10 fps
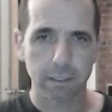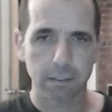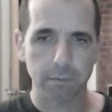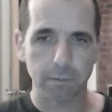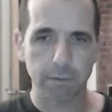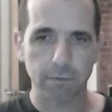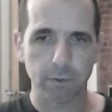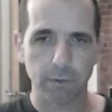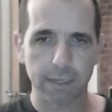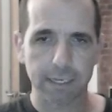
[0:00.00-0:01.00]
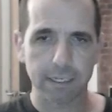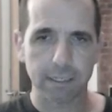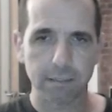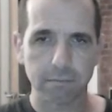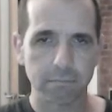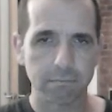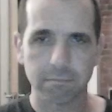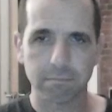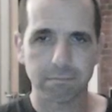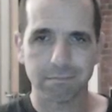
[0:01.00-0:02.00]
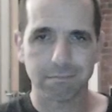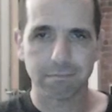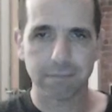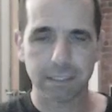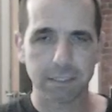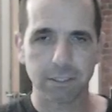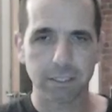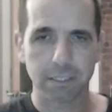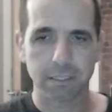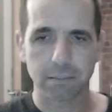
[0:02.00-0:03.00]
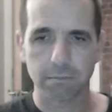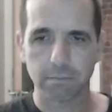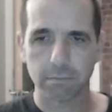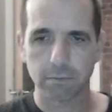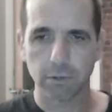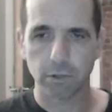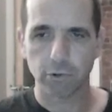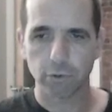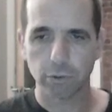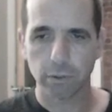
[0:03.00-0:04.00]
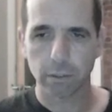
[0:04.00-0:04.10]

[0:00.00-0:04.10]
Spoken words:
we've been through that and it's just a draw.